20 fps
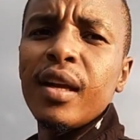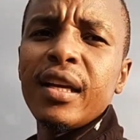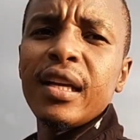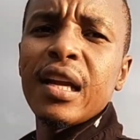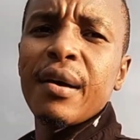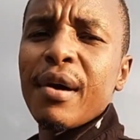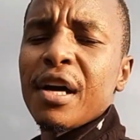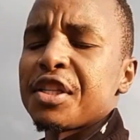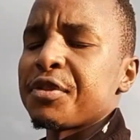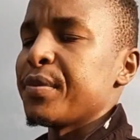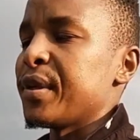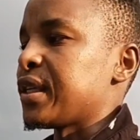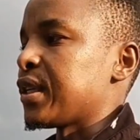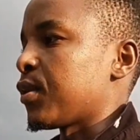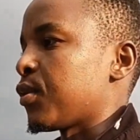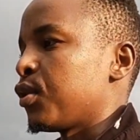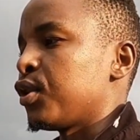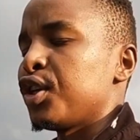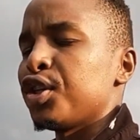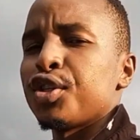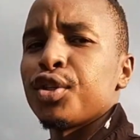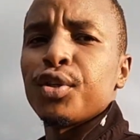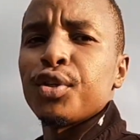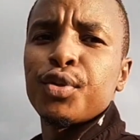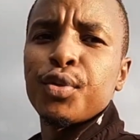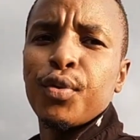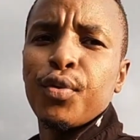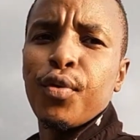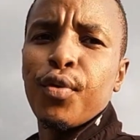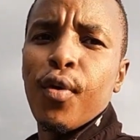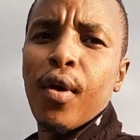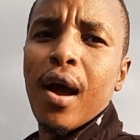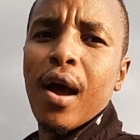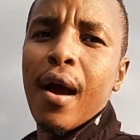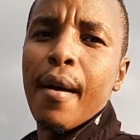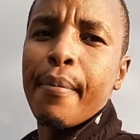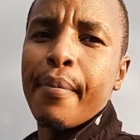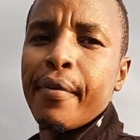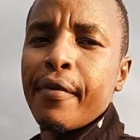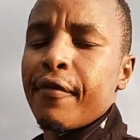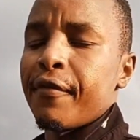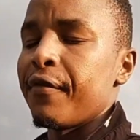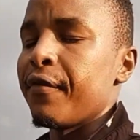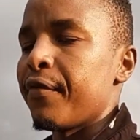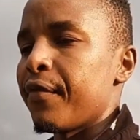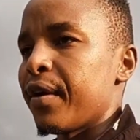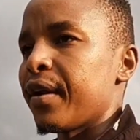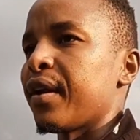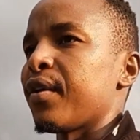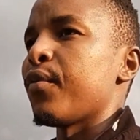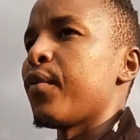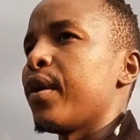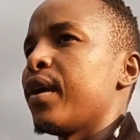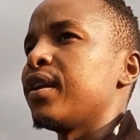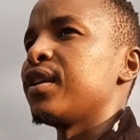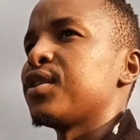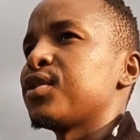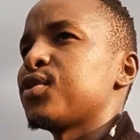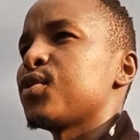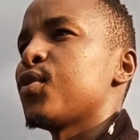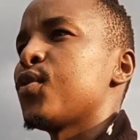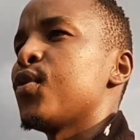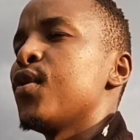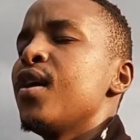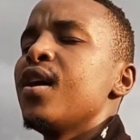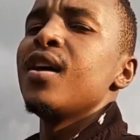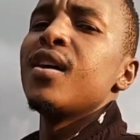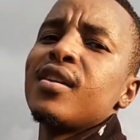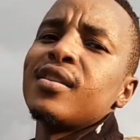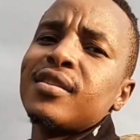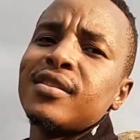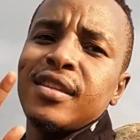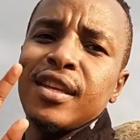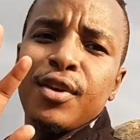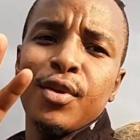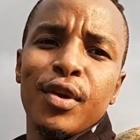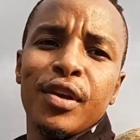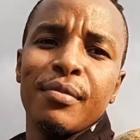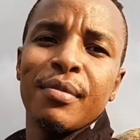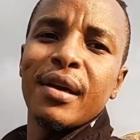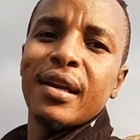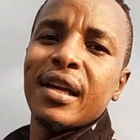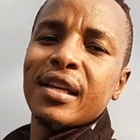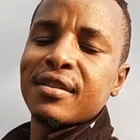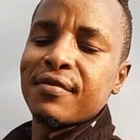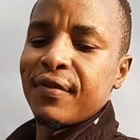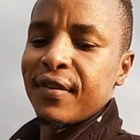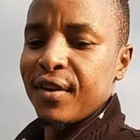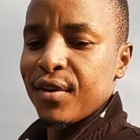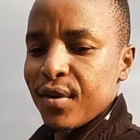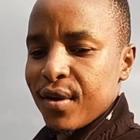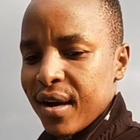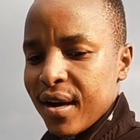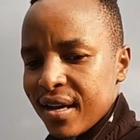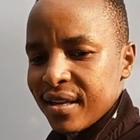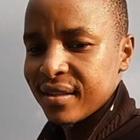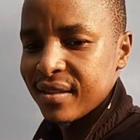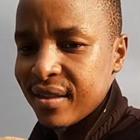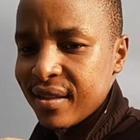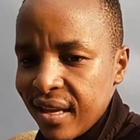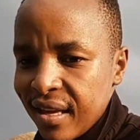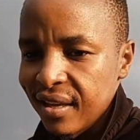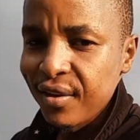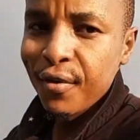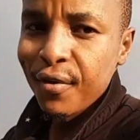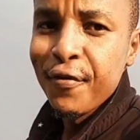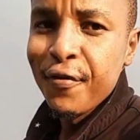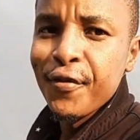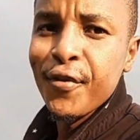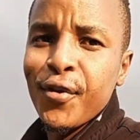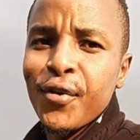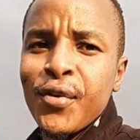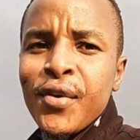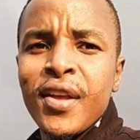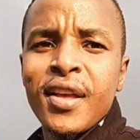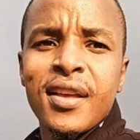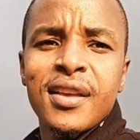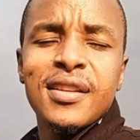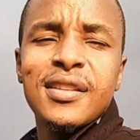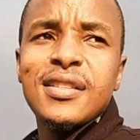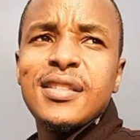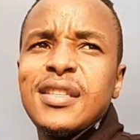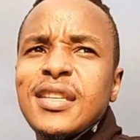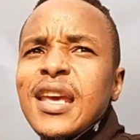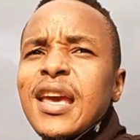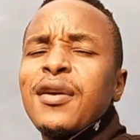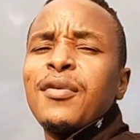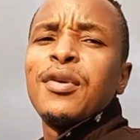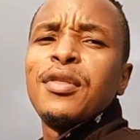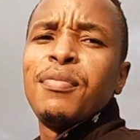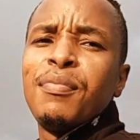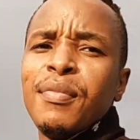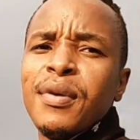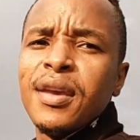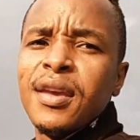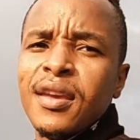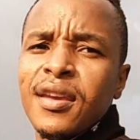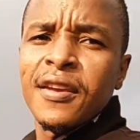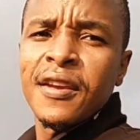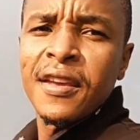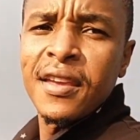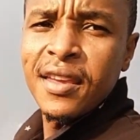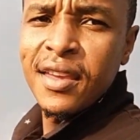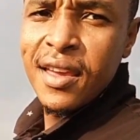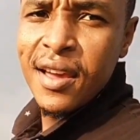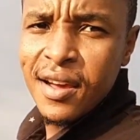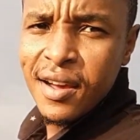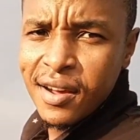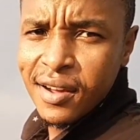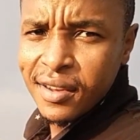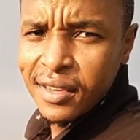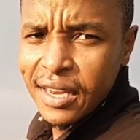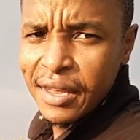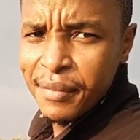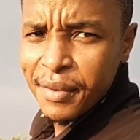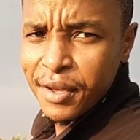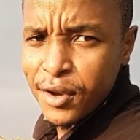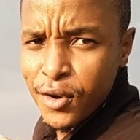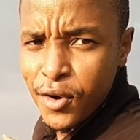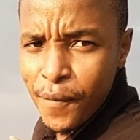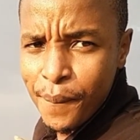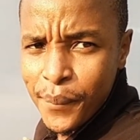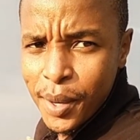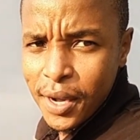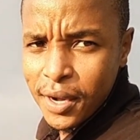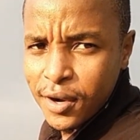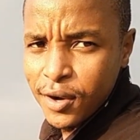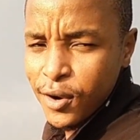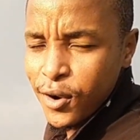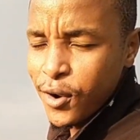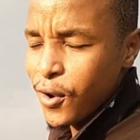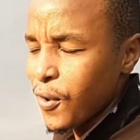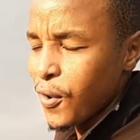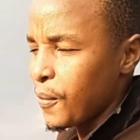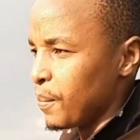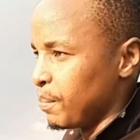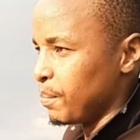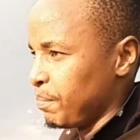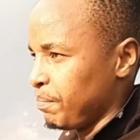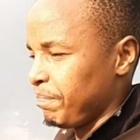in a much better condition to grow up very well so see you in my next video guys thank you for staying with me yeah let me go back home